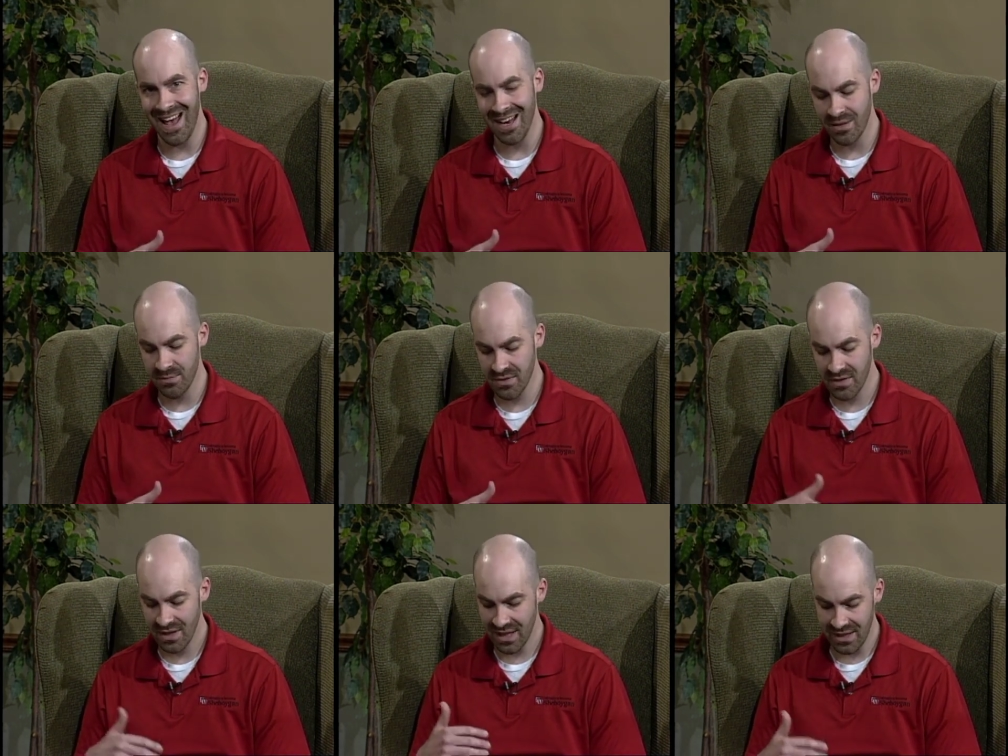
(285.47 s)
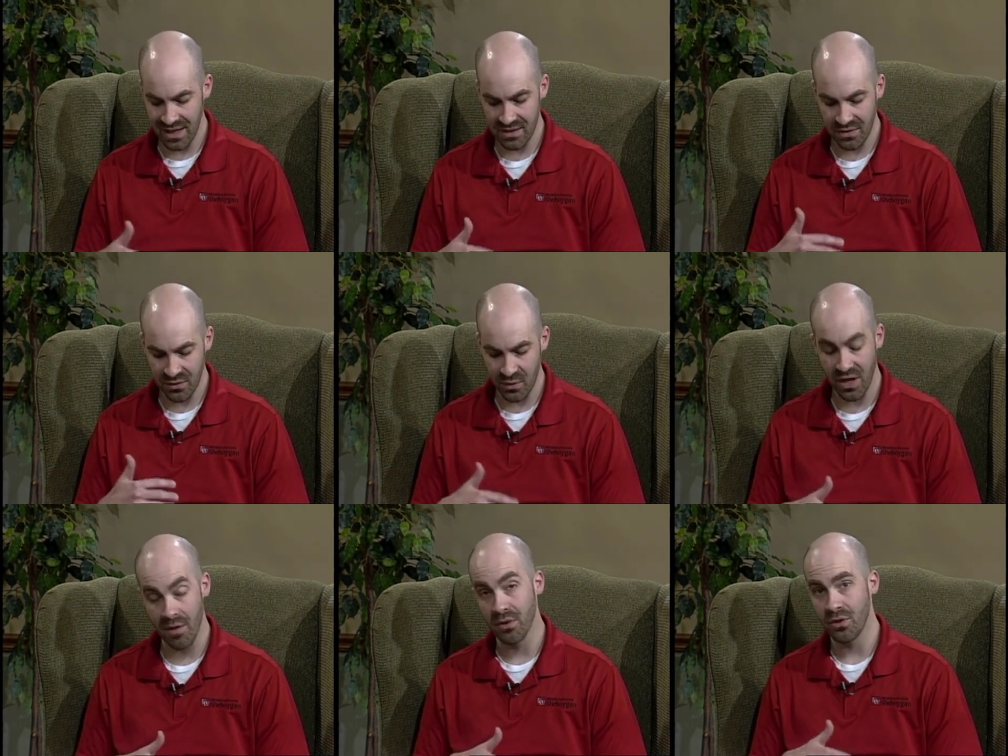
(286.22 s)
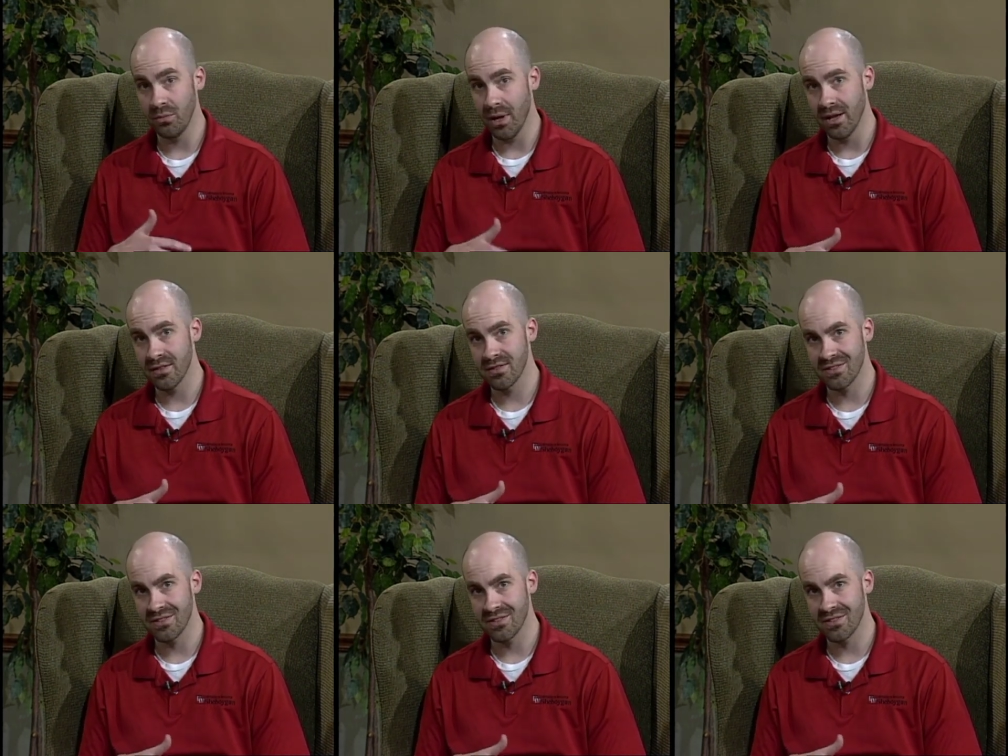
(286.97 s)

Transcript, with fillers: atoms connected through chemical bonds.